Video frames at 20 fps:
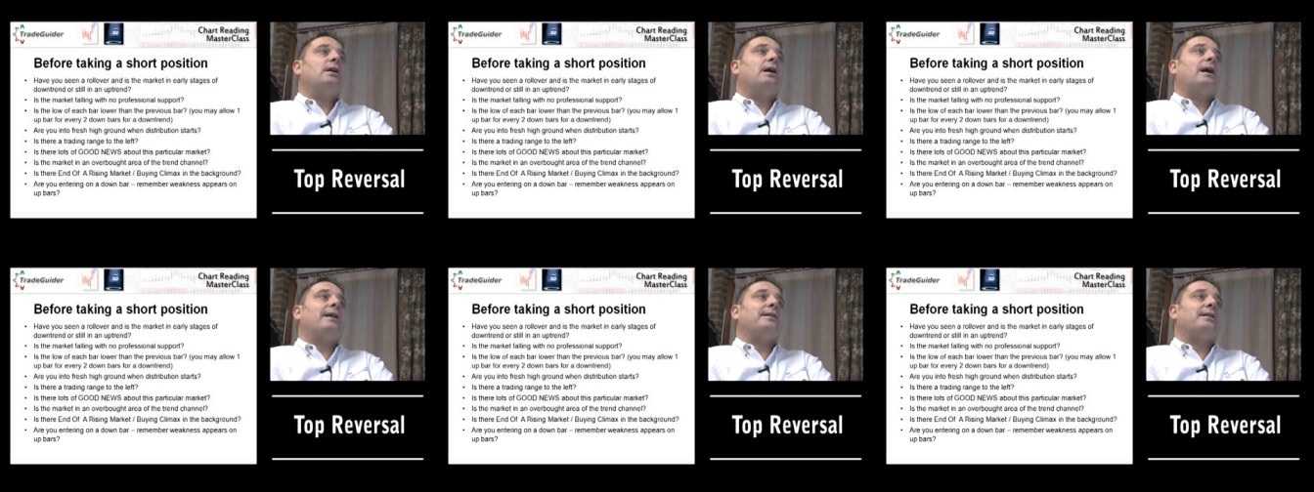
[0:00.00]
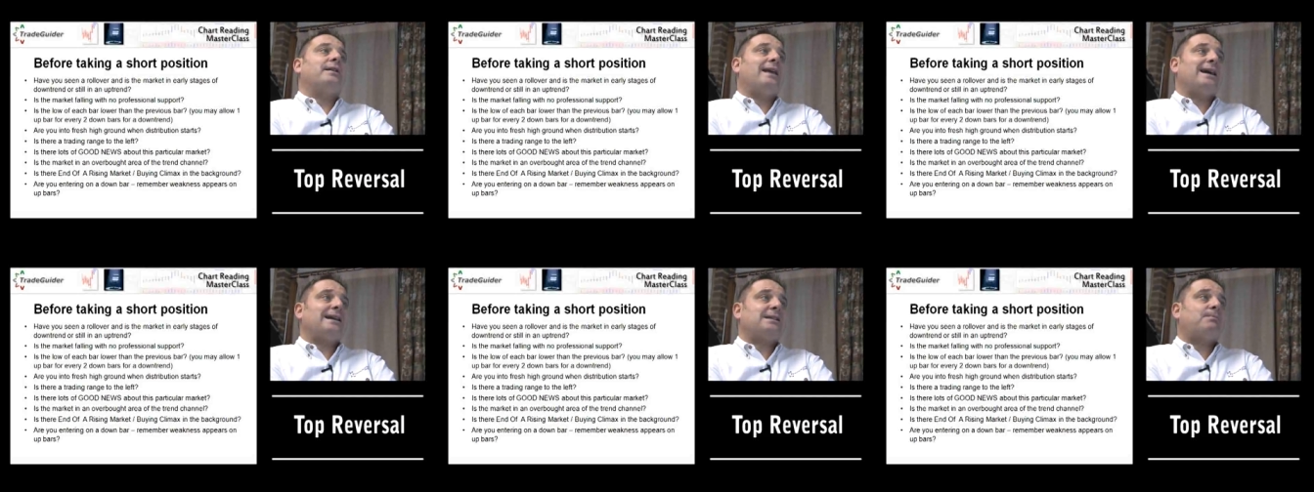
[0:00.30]

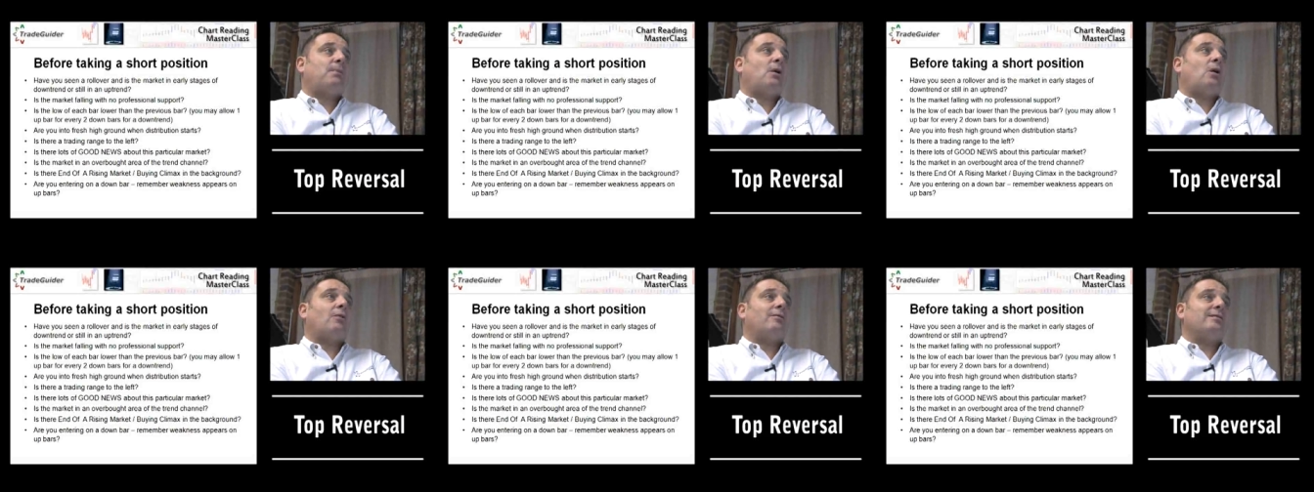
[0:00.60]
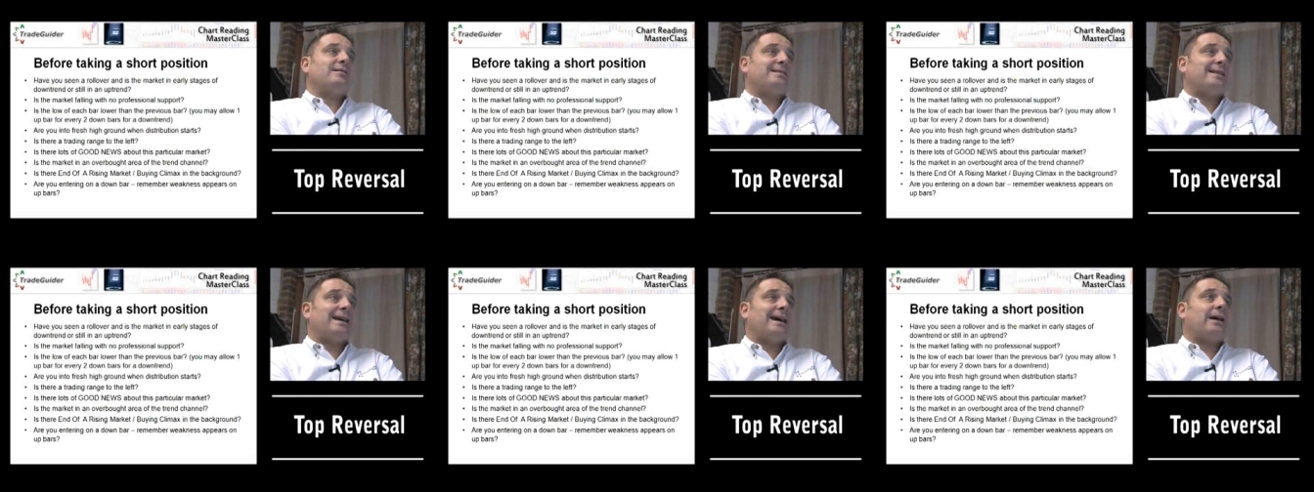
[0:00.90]
and the next bar
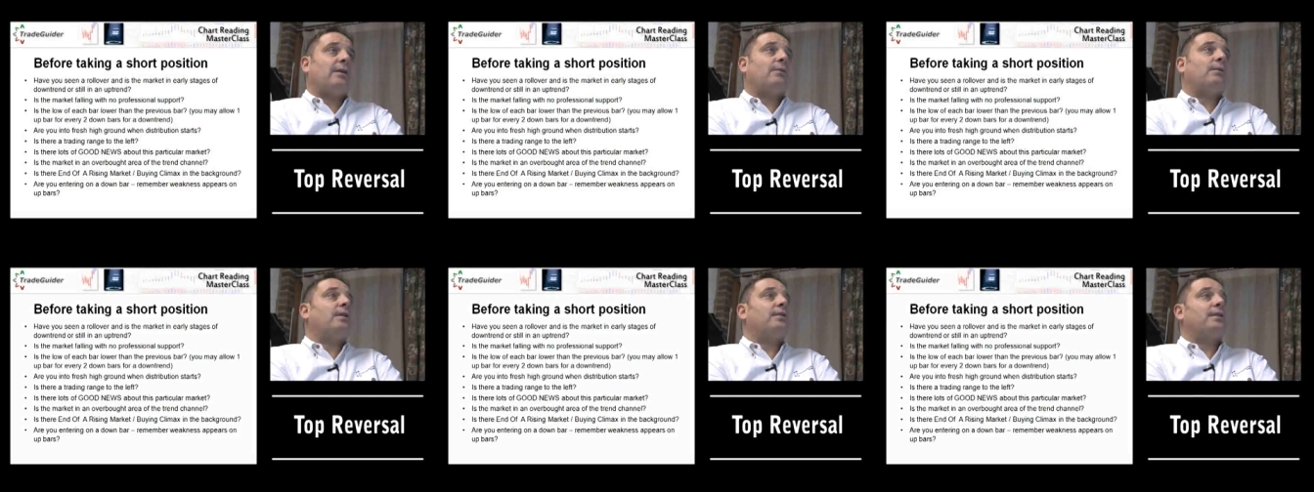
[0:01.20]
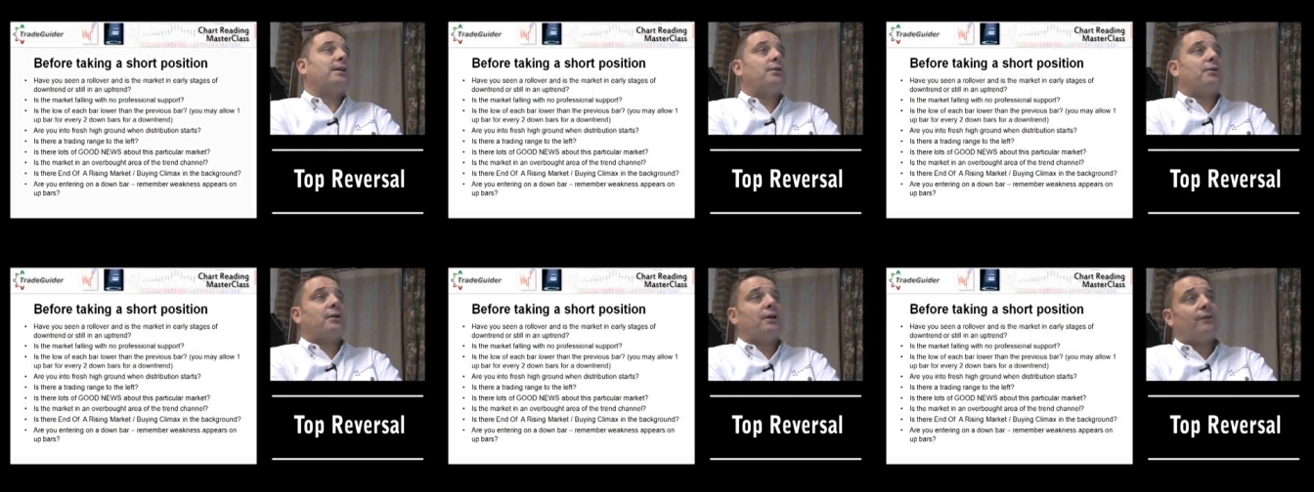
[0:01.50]
is down,
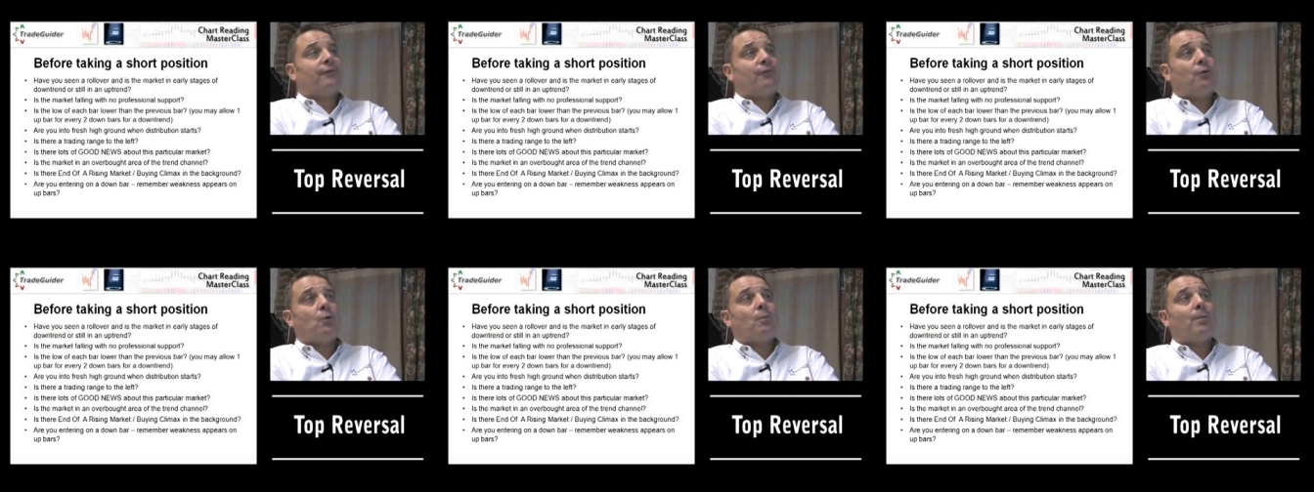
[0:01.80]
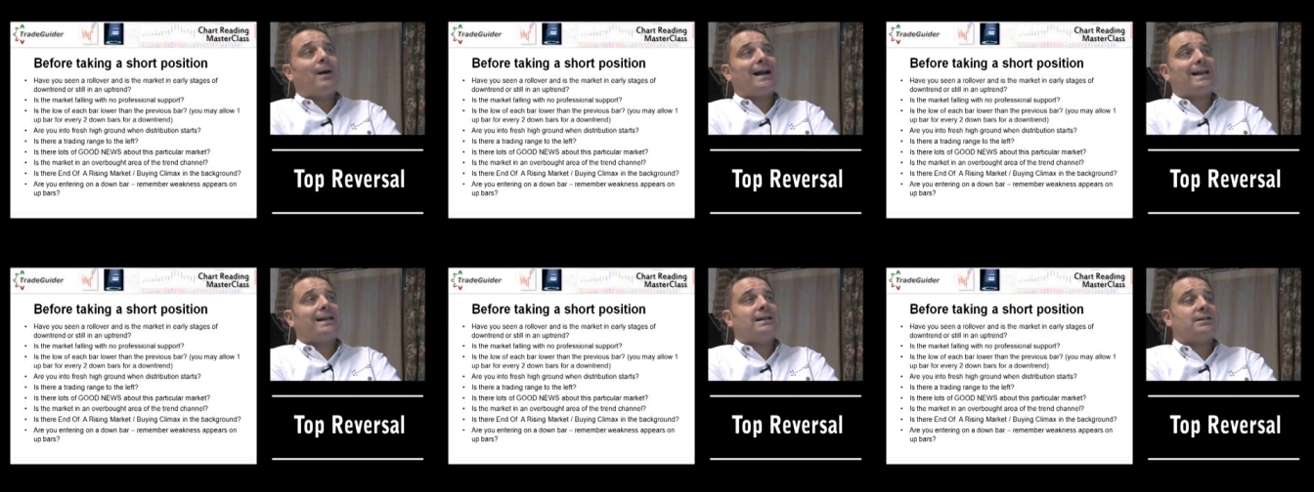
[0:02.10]
then you're going to fall
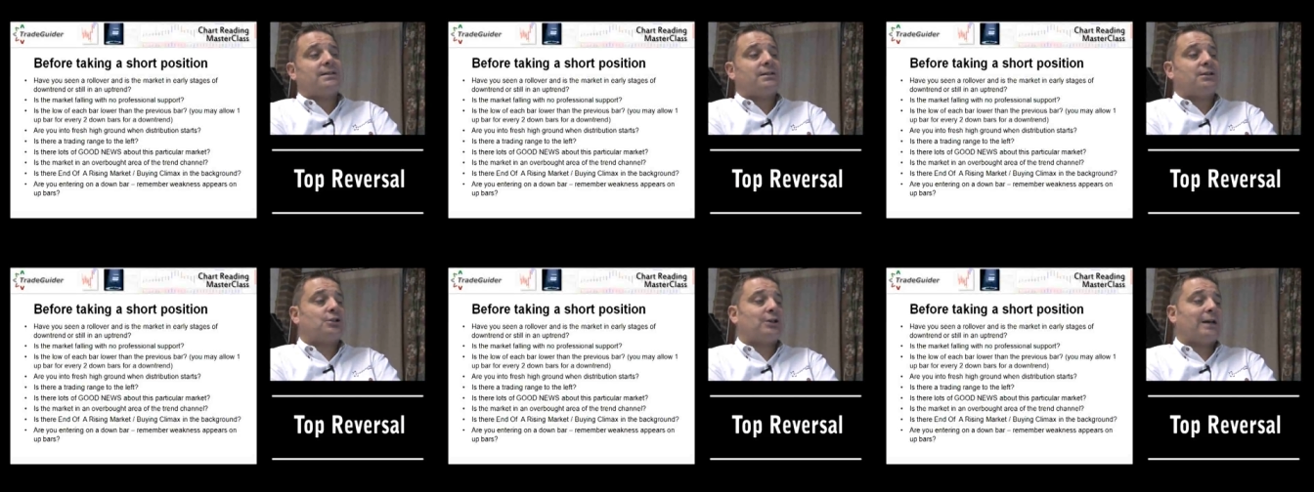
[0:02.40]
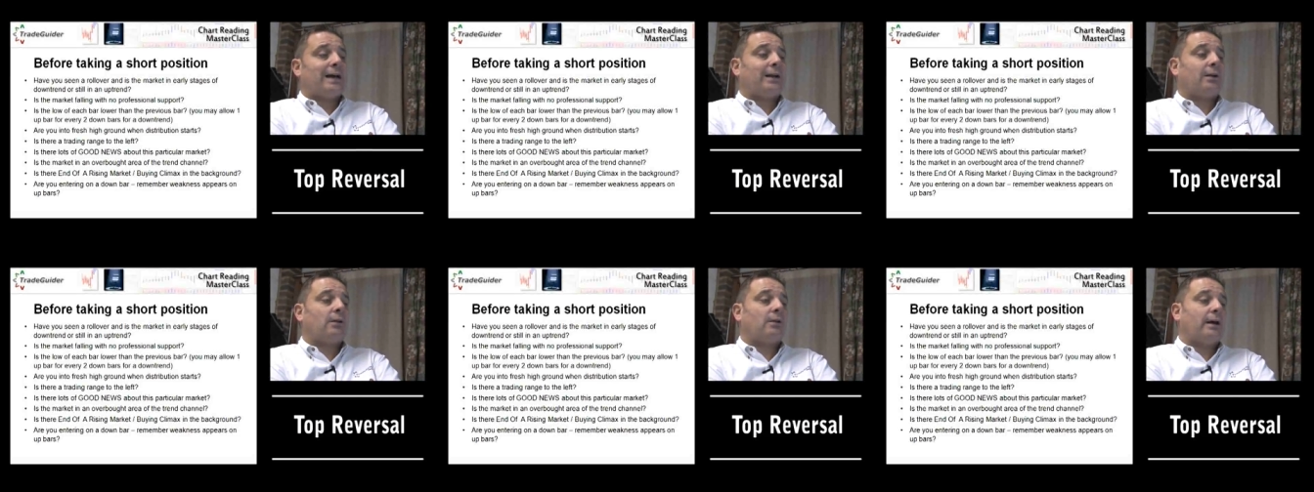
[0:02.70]
back into the
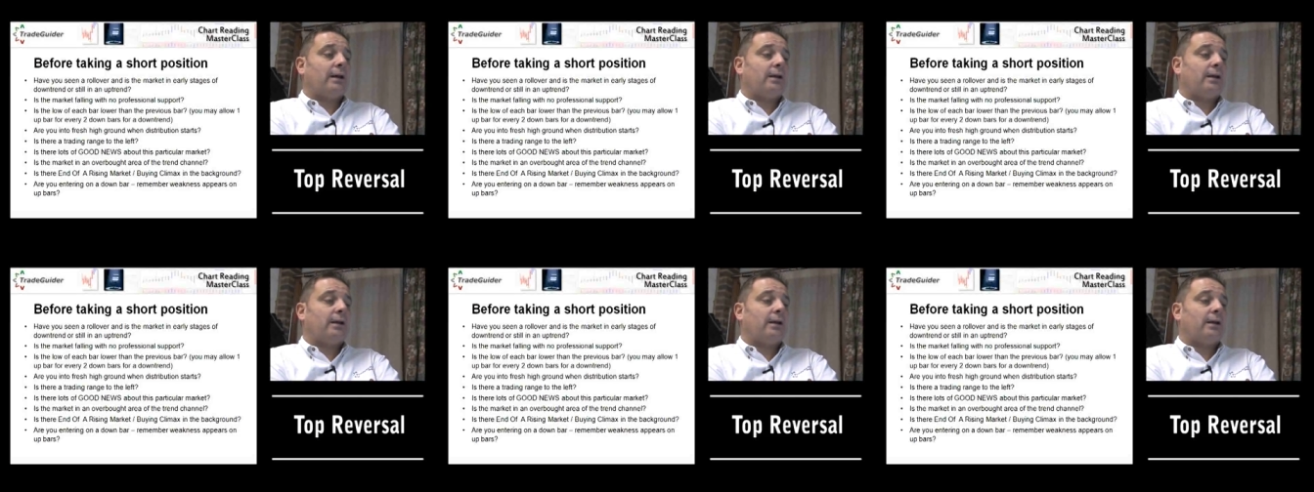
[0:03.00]
channel